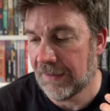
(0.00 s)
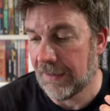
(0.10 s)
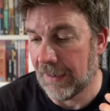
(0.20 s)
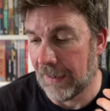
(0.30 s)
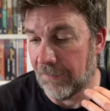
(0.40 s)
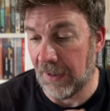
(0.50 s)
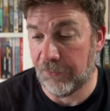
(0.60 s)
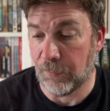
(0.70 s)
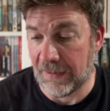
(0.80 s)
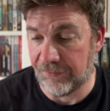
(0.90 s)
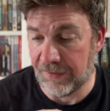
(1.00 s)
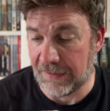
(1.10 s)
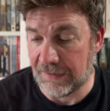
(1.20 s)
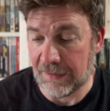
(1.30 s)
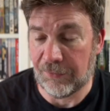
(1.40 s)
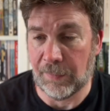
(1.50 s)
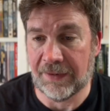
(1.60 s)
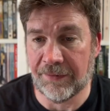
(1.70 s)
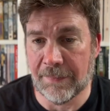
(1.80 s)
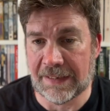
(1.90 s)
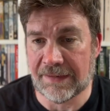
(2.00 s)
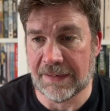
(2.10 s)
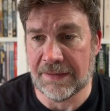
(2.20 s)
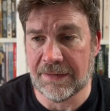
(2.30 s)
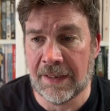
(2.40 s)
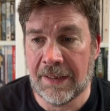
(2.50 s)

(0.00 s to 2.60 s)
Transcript: um, as well as the as well as the magazines.